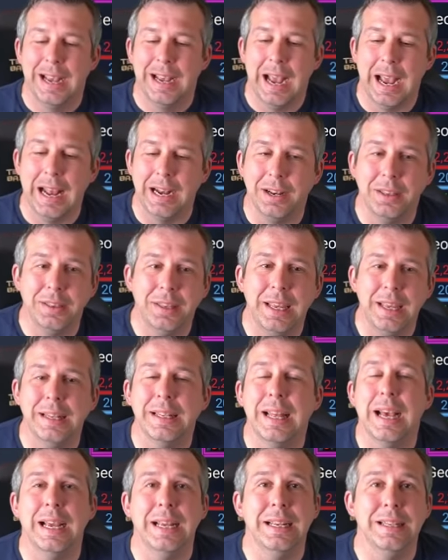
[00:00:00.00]
And I think
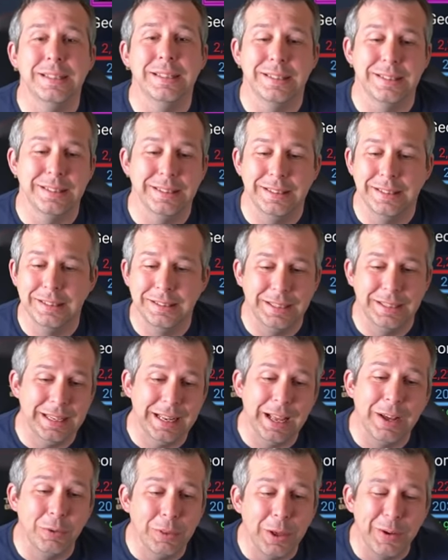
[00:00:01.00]
that is,
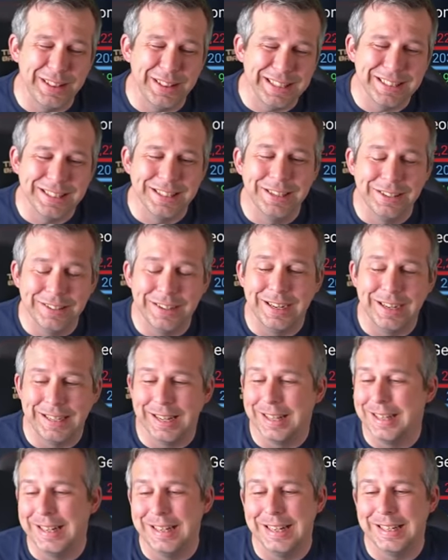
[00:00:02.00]
although it doesn't look like it,
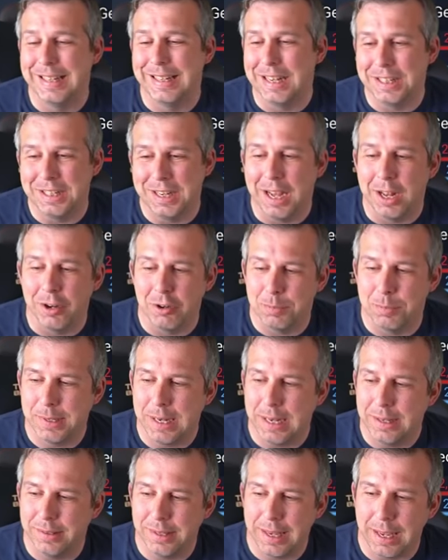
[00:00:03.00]
I think that's actually
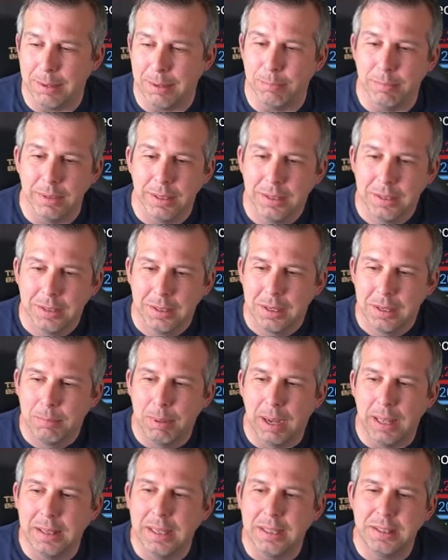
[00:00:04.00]
100% team.
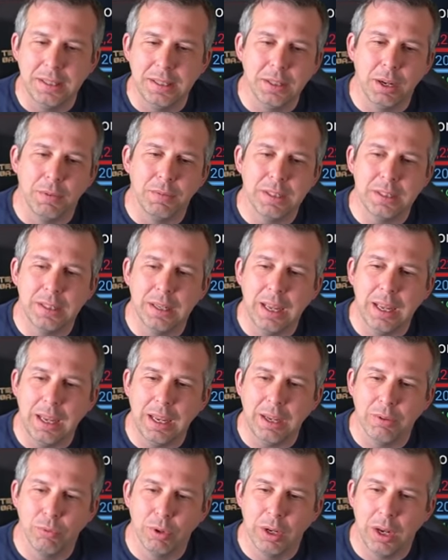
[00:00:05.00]
But this is
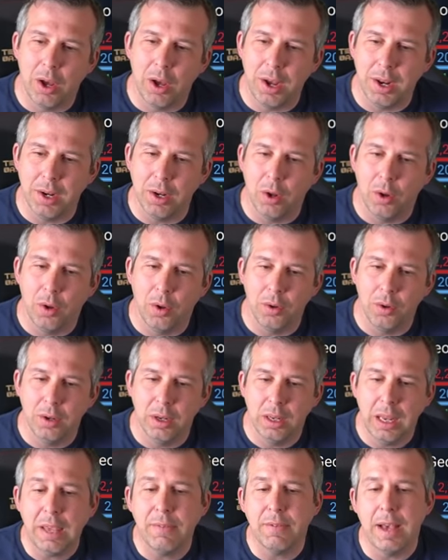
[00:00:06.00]
obviously relying on
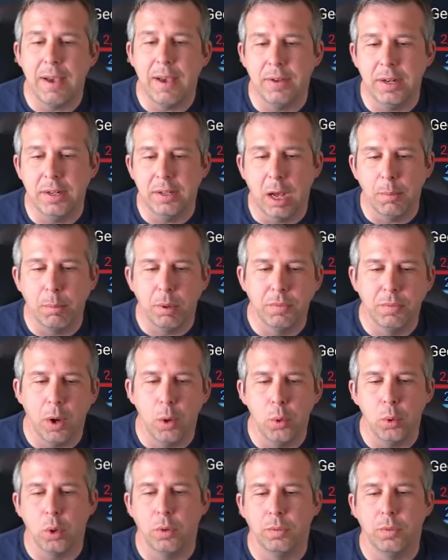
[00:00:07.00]
either having double
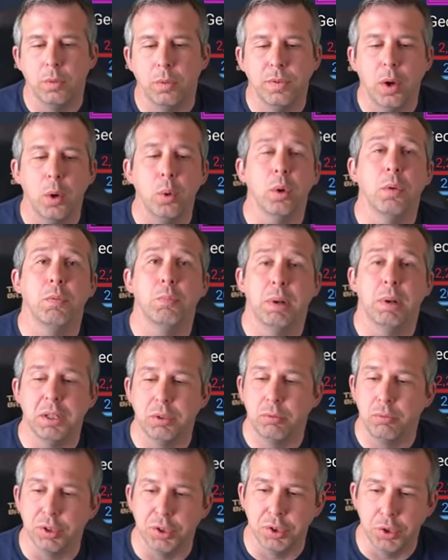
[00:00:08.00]
Vogoth or Vogoth plus
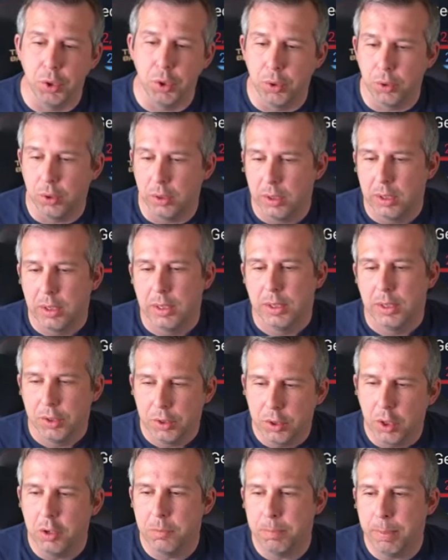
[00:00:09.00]
Brazure.
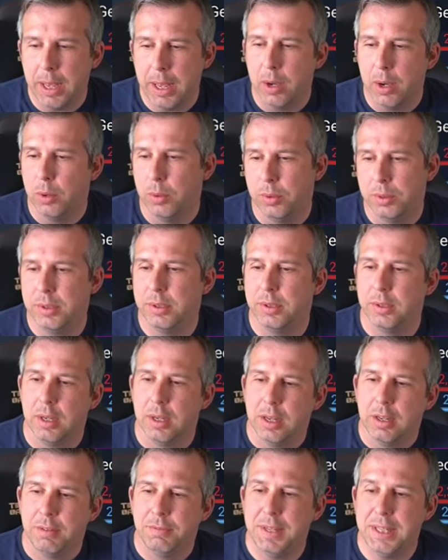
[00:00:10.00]
Good builds.
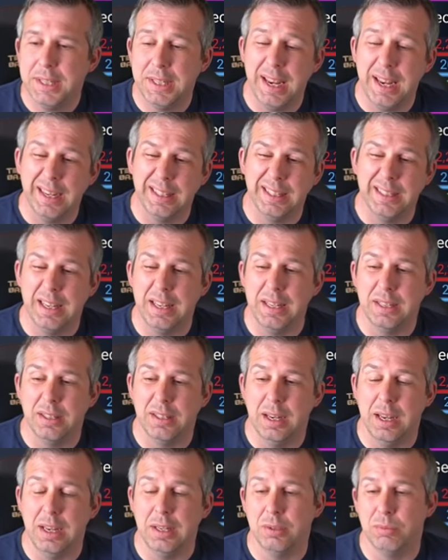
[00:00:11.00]
Visix
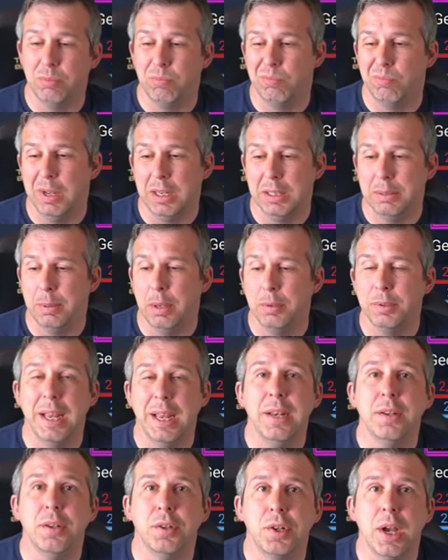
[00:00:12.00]
is I suppose,
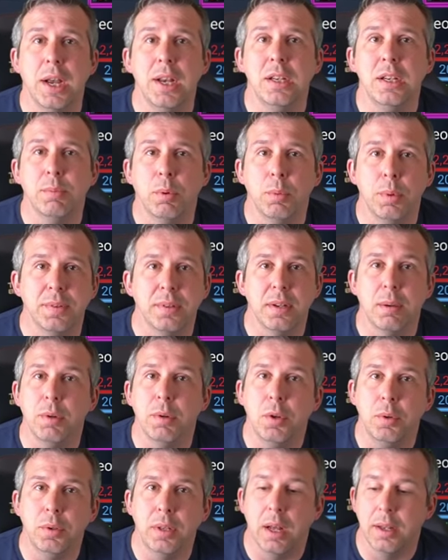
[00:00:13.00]
interchangeable with someone
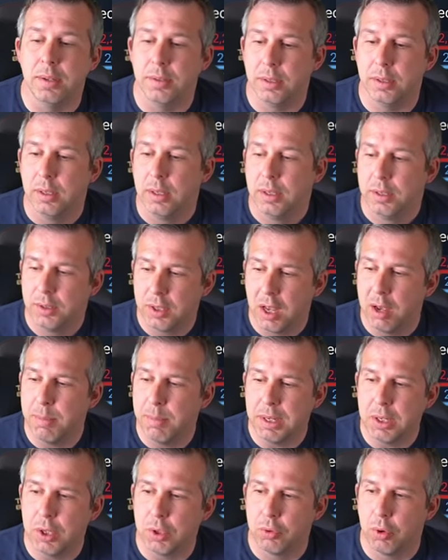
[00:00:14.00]
who does turn
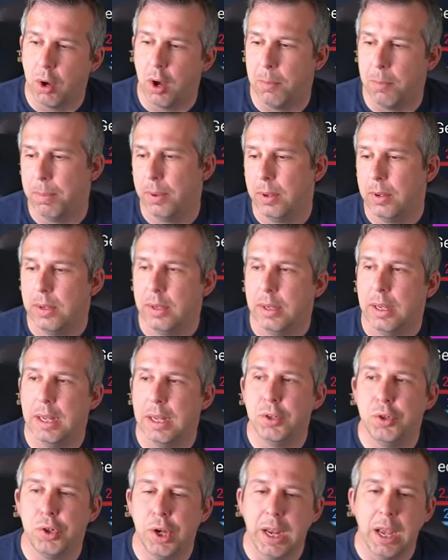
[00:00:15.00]
me to drop.
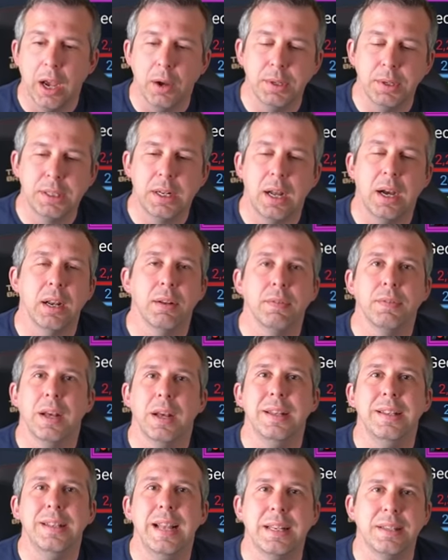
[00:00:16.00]
And Geo is kind of
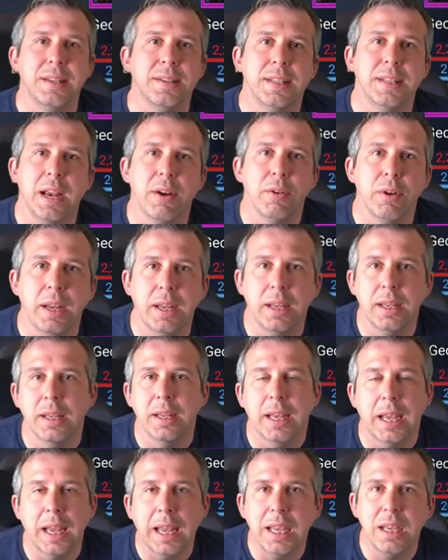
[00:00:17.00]
a necessary
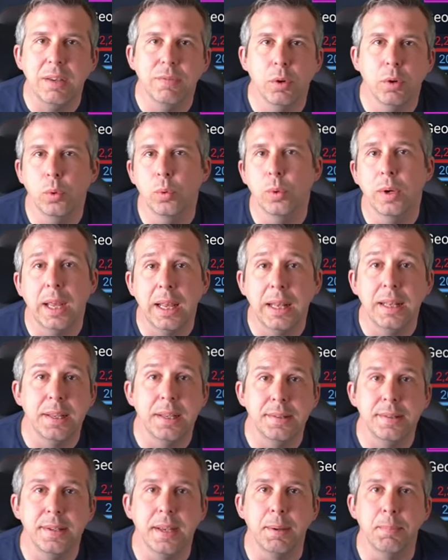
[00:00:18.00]
evil in
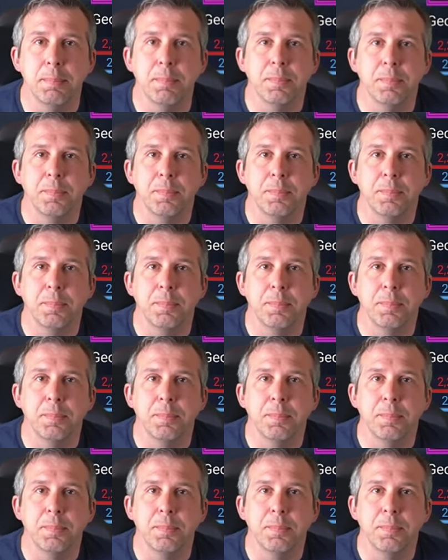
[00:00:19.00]
this team.